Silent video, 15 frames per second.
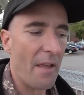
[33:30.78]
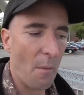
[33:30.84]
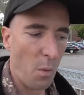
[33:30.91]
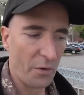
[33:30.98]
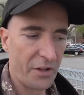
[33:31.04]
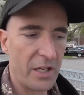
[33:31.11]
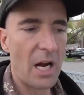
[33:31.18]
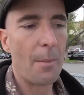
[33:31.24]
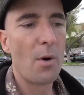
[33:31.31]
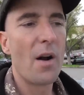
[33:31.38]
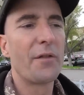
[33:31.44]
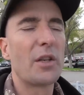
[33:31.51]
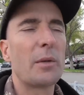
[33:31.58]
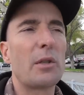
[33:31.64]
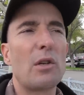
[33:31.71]
with the number
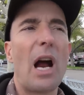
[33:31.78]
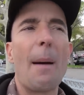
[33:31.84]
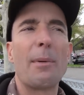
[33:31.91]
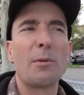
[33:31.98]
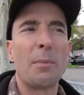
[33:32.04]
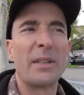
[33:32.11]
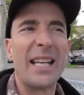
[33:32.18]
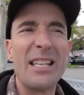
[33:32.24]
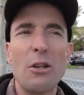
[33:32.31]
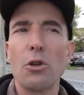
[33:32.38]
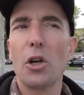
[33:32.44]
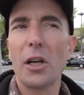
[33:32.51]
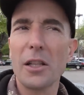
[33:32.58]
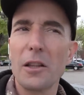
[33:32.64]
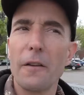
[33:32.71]
of subscribers, but then you
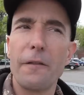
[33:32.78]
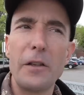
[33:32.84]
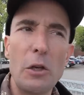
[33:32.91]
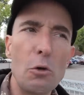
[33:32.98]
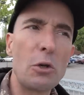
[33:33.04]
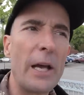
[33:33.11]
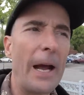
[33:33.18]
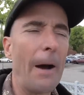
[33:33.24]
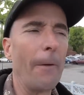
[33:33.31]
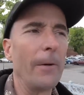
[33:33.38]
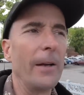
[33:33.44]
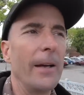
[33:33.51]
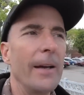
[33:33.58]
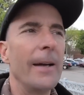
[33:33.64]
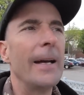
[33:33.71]
look at the view count,
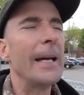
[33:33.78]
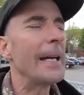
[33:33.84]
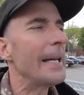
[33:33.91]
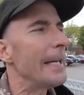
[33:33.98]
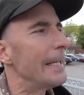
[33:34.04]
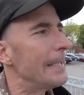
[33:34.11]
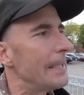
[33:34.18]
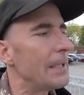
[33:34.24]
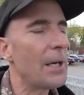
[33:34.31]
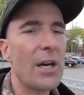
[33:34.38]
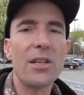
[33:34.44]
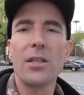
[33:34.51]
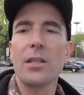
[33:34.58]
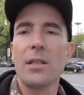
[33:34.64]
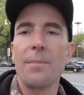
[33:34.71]
it
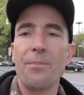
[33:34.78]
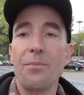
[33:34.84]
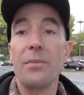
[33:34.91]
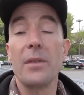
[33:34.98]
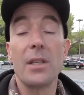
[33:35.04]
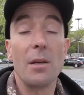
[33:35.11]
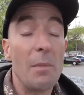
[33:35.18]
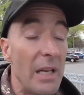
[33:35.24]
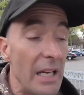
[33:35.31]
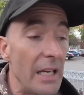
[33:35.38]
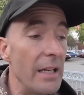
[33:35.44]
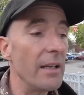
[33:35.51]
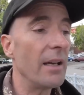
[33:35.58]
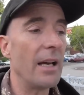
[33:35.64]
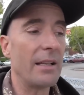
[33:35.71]
just, to
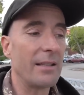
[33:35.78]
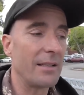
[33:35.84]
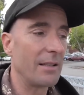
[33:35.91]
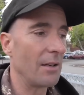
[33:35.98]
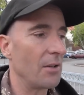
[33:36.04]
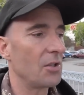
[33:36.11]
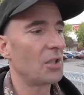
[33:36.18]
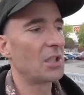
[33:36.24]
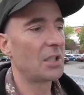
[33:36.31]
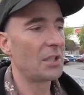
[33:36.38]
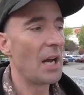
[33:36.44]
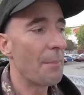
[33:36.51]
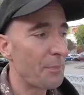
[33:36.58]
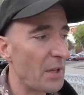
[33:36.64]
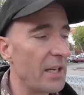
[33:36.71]
me, it's just
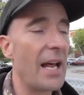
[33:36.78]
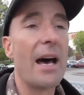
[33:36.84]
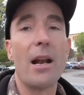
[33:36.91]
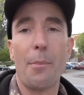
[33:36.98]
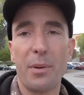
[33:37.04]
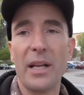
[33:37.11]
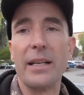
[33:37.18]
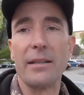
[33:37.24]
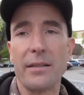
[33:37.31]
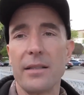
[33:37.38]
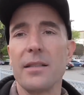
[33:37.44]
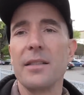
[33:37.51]
something out of place.